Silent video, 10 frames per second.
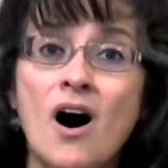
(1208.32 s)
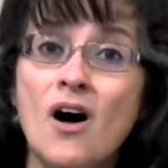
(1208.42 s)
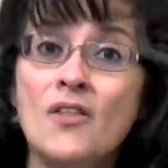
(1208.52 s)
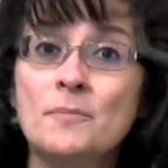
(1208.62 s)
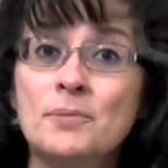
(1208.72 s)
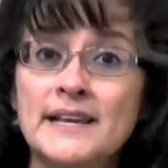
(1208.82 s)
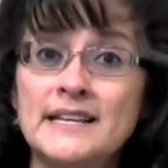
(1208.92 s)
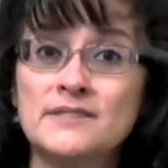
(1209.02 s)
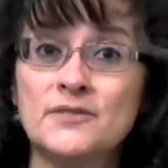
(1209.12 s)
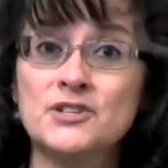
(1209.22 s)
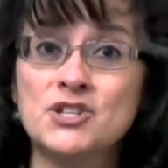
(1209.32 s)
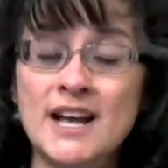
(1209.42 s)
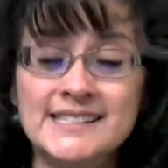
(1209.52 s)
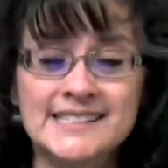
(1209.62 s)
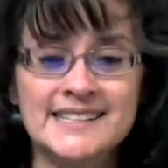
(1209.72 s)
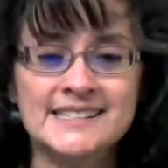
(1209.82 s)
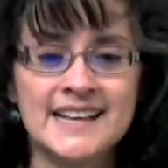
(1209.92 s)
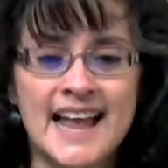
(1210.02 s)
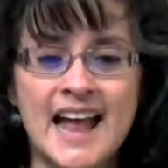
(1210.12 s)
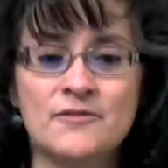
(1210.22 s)
All the pleas for justice
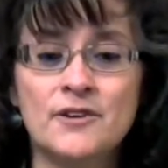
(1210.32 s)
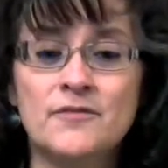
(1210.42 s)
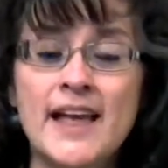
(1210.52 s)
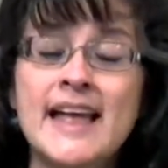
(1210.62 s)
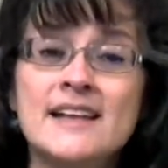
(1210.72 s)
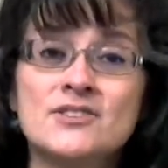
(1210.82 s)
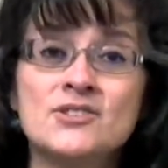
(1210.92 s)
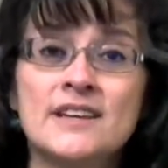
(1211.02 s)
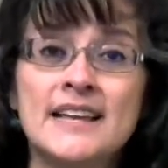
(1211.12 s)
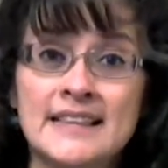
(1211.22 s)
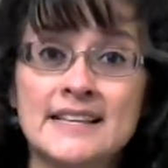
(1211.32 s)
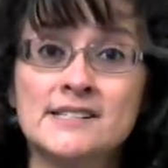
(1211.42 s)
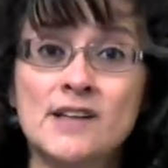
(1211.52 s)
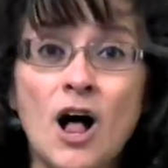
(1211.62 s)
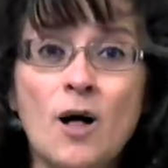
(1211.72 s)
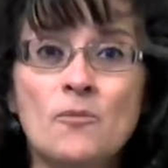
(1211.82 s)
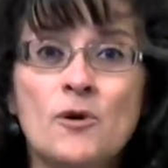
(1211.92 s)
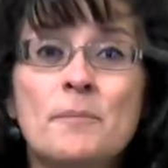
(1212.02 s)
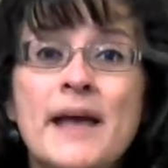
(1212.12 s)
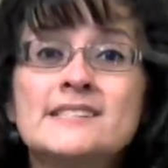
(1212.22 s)
and revenge in this psalm
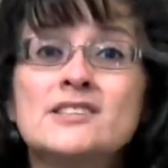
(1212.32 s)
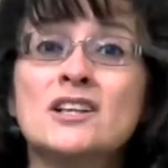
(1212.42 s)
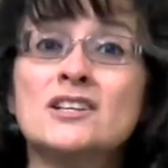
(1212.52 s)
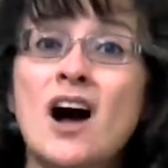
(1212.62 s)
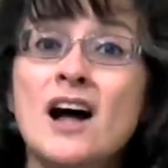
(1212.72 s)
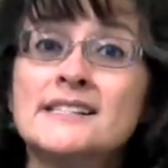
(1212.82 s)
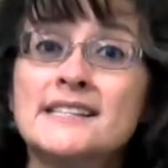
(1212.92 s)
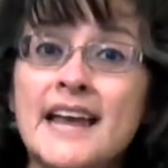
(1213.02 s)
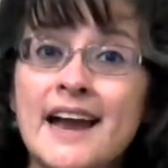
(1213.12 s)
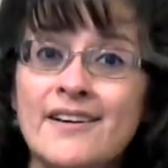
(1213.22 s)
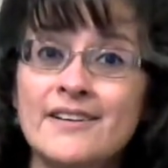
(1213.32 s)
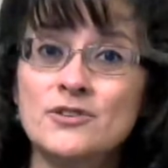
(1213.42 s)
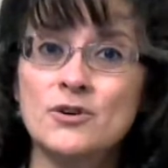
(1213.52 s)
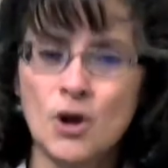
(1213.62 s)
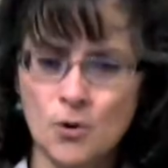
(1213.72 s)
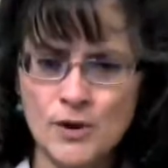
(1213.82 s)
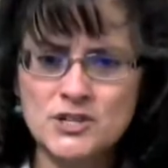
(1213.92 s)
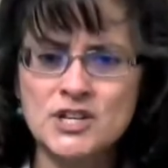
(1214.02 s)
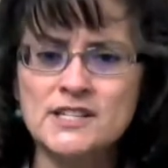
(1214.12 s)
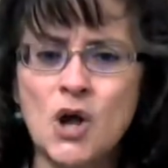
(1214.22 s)
were based on God's character,
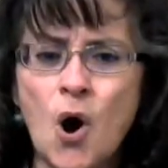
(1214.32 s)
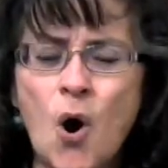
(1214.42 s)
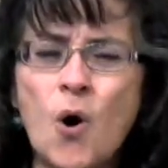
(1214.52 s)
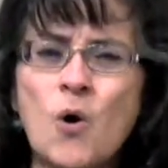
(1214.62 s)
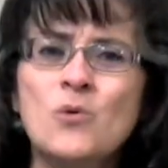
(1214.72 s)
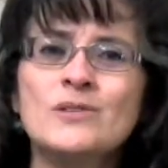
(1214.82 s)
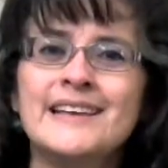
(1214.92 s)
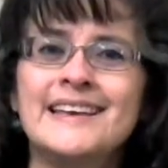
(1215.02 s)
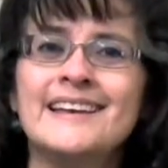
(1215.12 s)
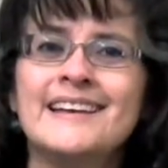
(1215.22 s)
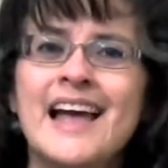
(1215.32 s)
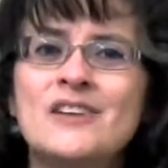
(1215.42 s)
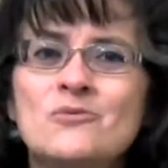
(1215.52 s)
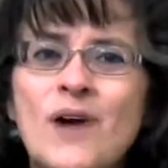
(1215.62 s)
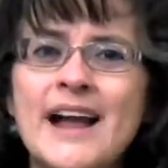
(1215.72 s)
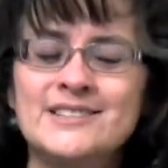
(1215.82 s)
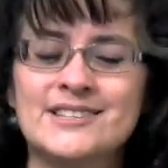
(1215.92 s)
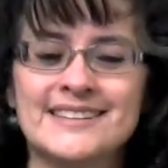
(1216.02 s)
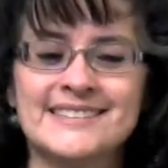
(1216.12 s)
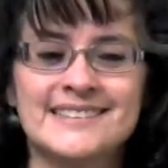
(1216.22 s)
which is holy and
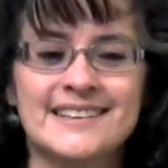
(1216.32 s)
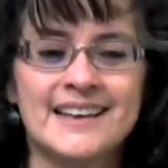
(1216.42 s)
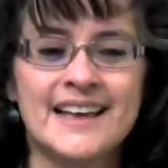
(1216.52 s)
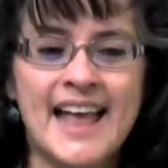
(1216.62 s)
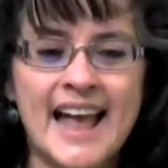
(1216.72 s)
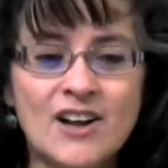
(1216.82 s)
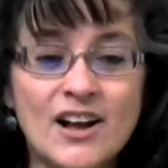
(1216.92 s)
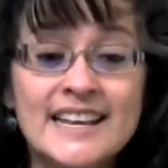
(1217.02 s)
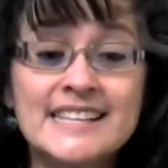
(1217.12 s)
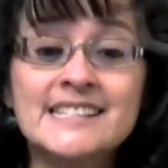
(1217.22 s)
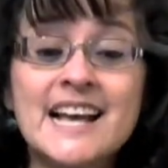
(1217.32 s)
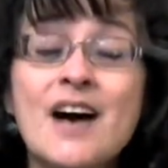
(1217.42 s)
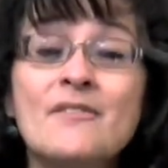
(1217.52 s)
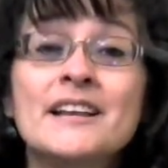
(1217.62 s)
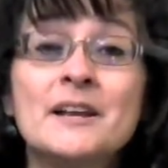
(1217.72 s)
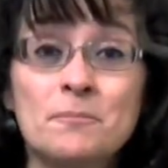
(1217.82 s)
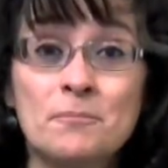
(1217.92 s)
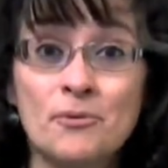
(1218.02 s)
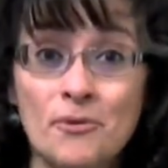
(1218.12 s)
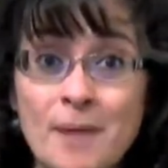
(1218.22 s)
righteous, and on his covenant
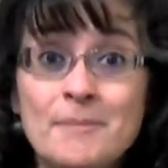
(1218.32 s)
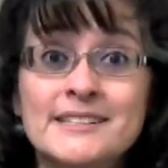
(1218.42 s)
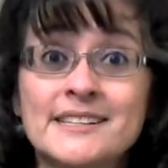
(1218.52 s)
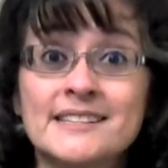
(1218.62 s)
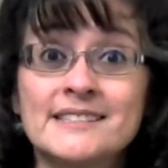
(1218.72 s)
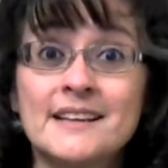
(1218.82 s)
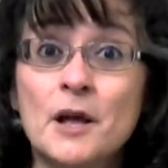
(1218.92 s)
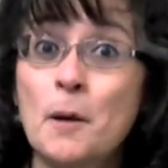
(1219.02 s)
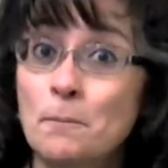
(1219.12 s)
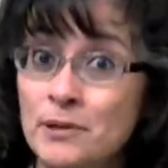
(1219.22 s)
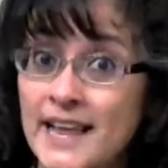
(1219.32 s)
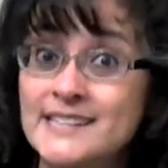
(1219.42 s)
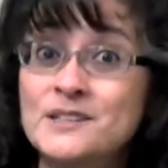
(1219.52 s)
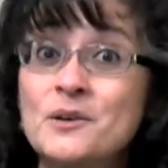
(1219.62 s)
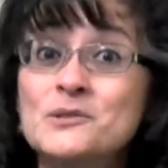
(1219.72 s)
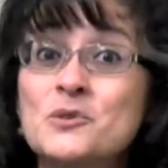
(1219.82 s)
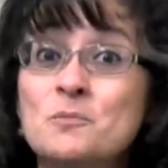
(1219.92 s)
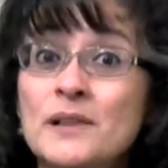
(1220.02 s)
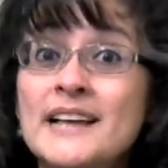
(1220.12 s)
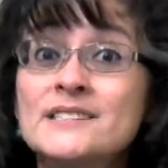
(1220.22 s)
promises. Bless those who
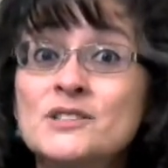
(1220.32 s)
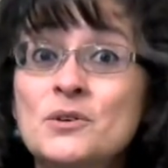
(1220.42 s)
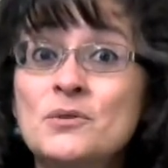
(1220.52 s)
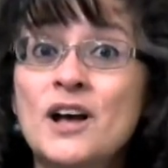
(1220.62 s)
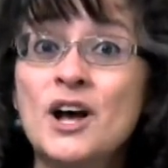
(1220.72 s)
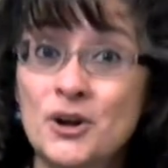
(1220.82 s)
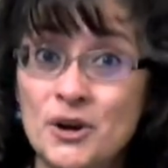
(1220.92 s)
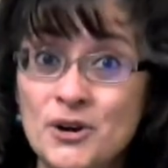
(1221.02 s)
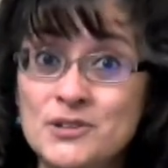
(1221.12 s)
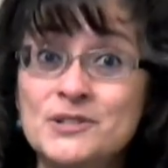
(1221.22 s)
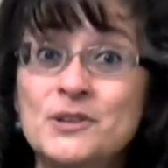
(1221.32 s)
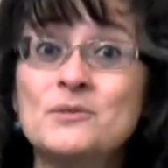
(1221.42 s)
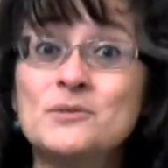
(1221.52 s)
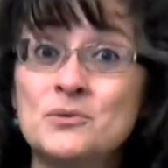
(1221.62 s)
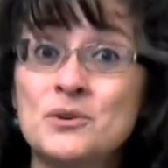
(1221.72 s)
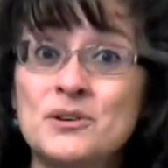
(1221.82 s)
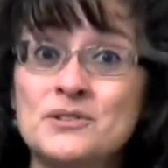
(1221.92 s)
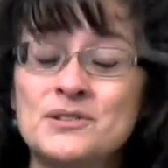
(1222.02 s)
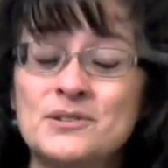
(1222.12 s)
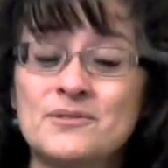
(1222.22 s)
bless you, curse those who
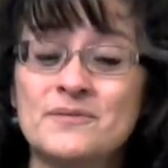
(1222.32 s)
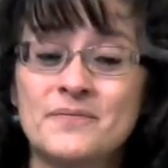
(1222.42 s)
curse you.